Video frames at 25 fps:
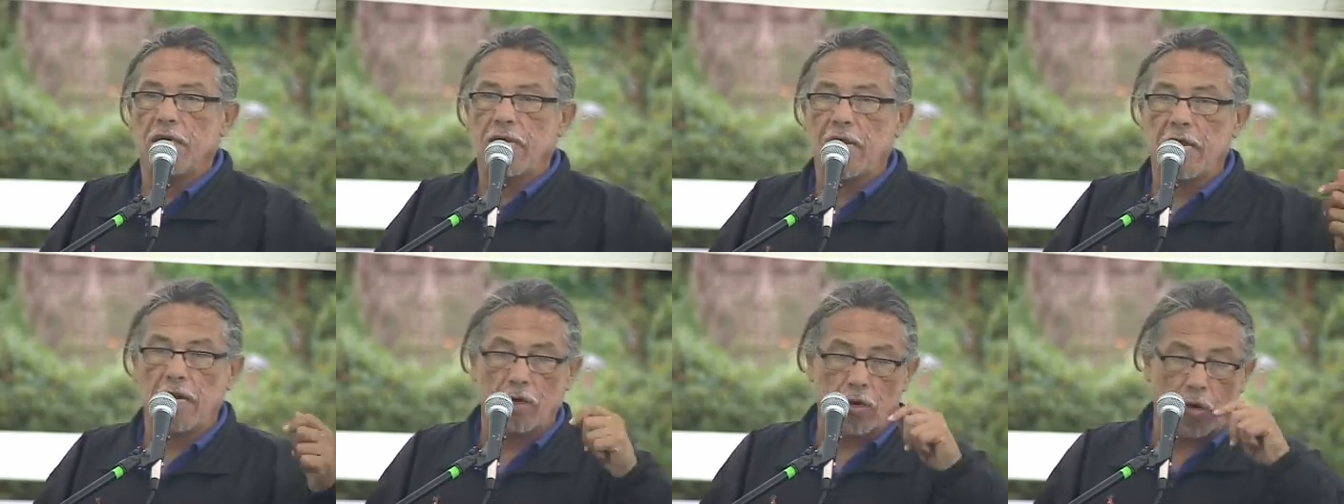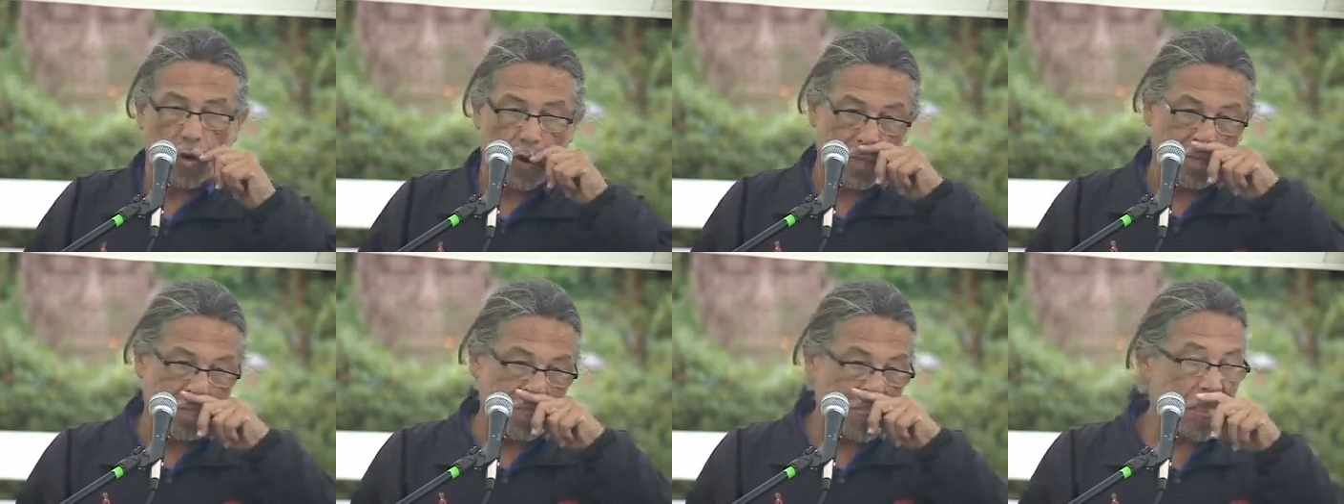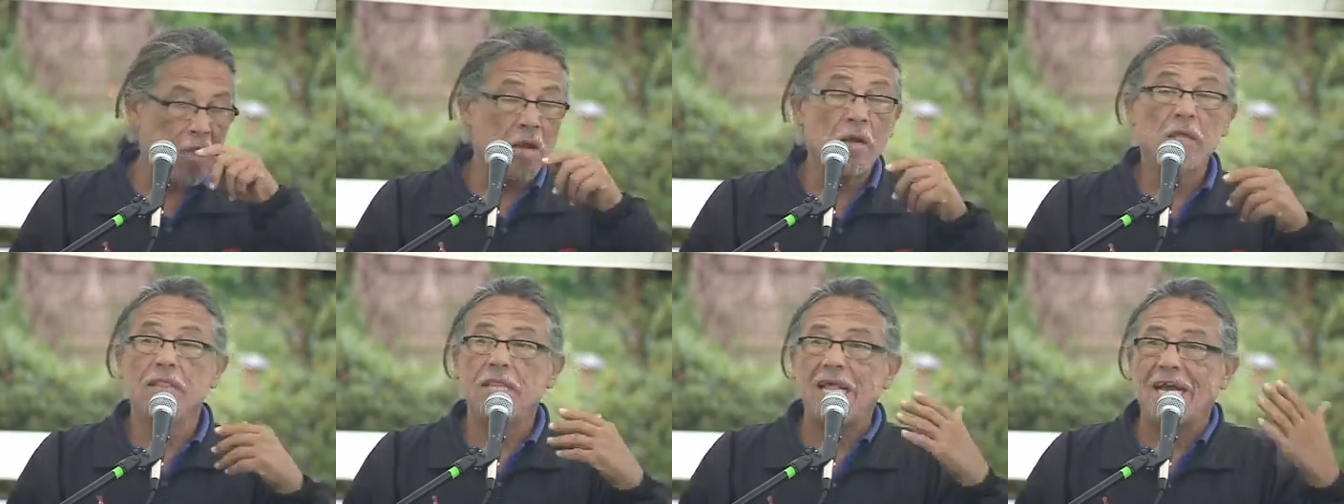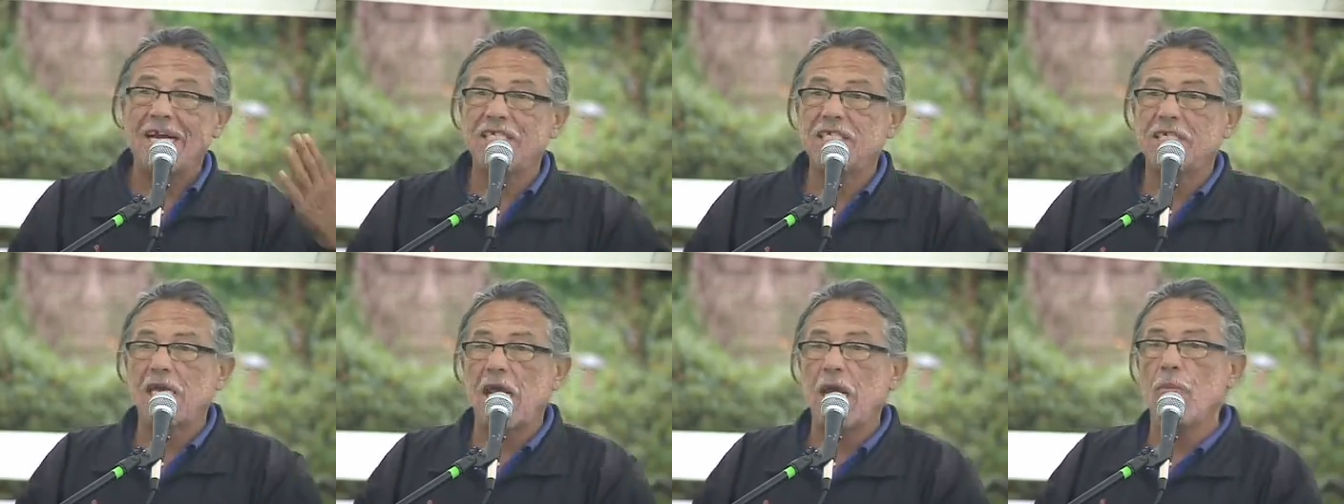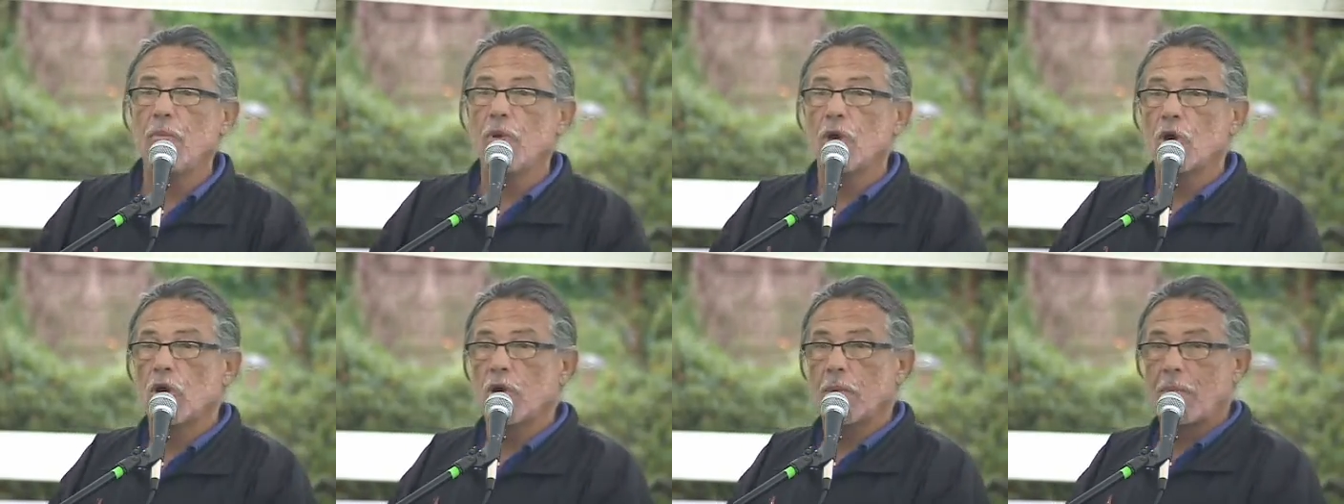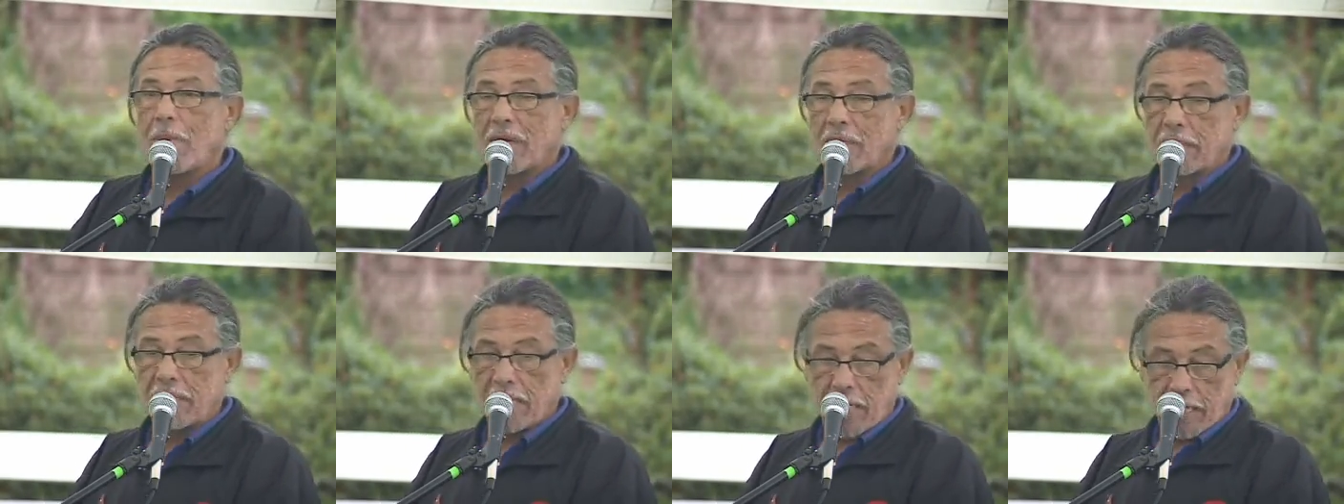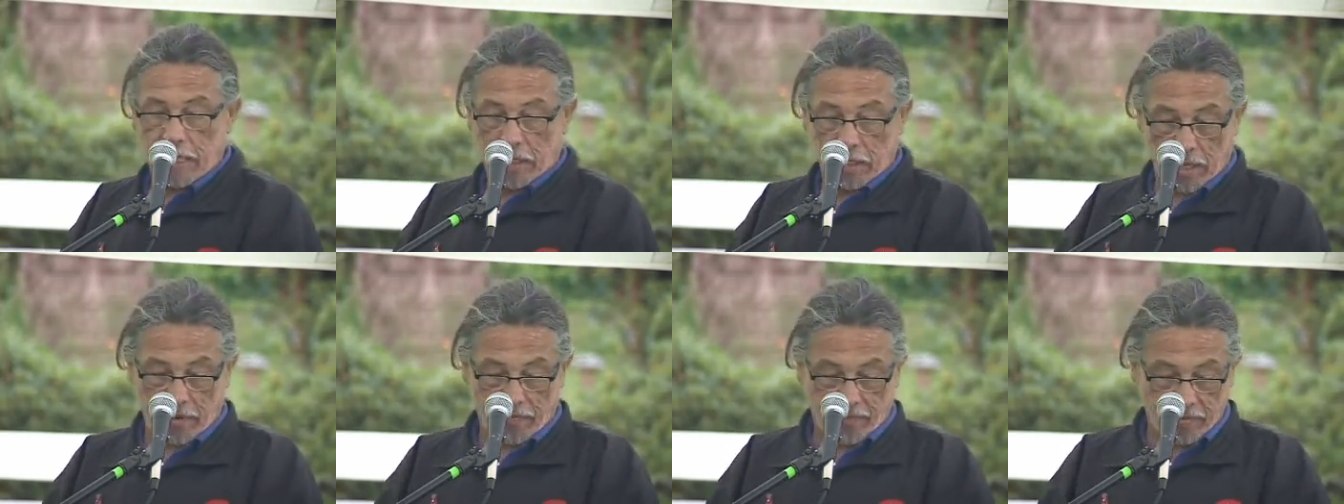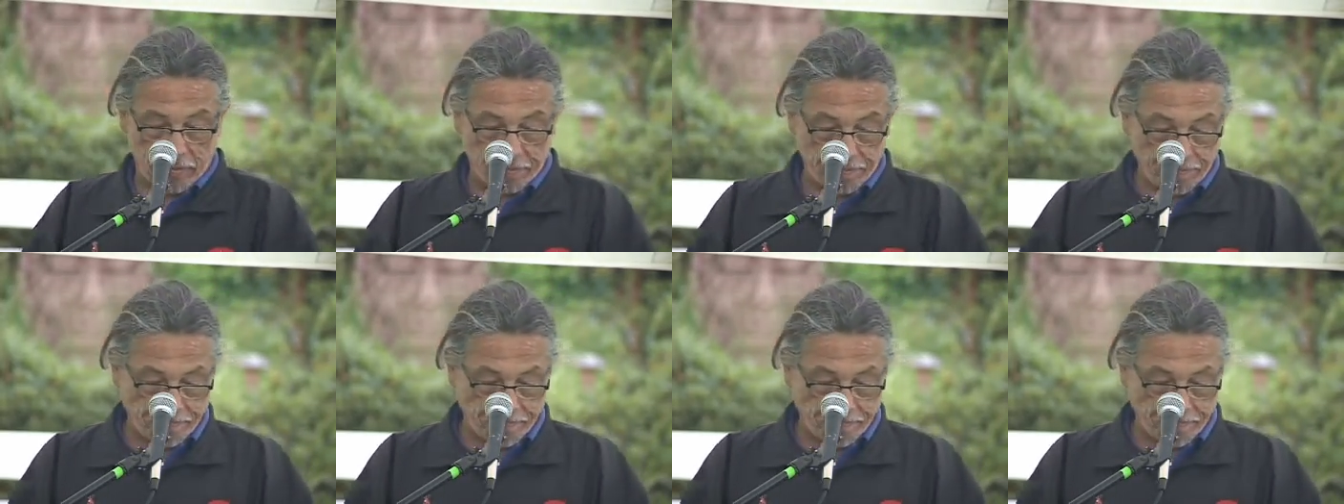and head home. Next day, we heard about 9/11.